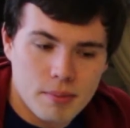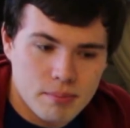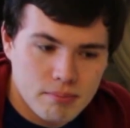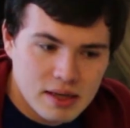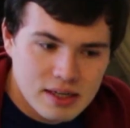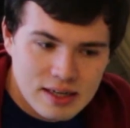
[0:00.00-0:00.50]

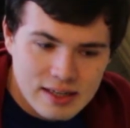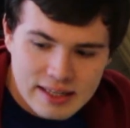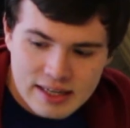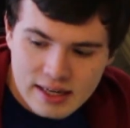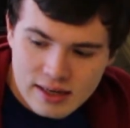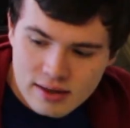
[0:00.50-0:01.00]

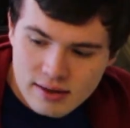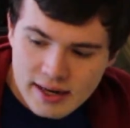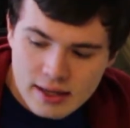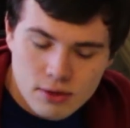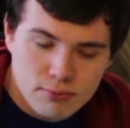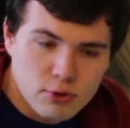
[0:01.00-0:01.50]
mid-cleaning
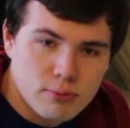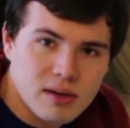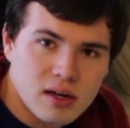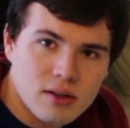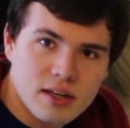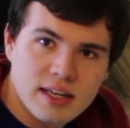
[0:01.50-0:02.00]
like the
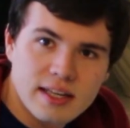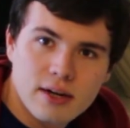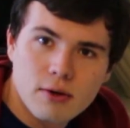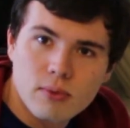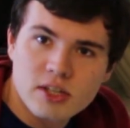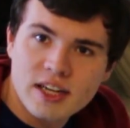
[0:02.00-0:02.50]
Roomba or the
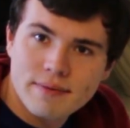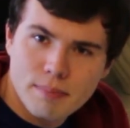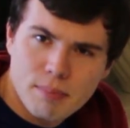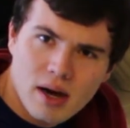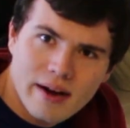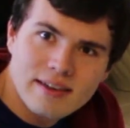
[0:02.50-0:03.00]
Nido, which have a
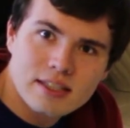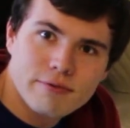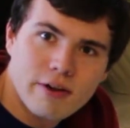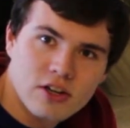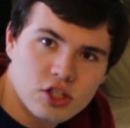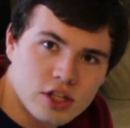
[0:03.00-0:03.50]
pause
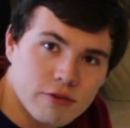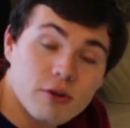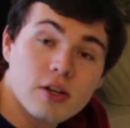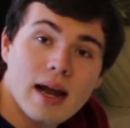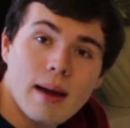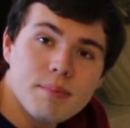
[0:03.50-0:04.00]
function for
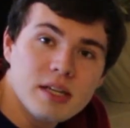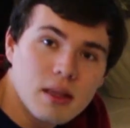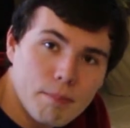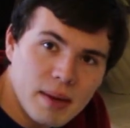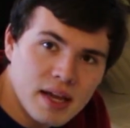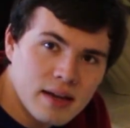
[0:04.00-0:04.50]
you to empty the
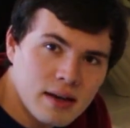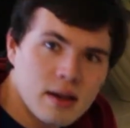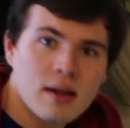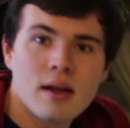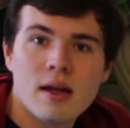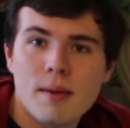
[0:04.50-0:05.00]
bin,